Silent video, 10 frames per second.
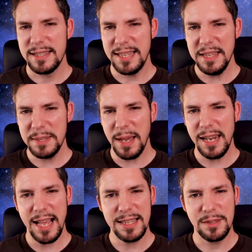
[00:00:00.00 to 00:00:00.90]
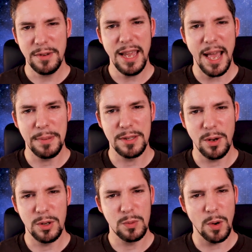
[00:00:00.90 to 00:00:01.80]
Since my last three
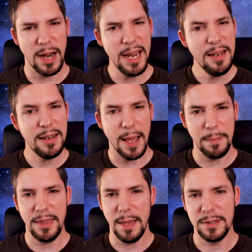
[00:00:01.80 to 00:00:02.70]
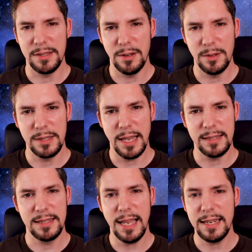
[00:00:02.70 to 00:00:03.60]
episodes were in-depth episodes,
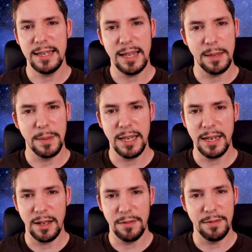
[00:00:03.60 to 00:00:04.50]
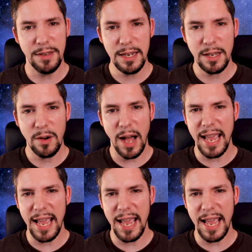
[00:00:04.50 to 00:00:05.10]
as stated at the beginning of the video,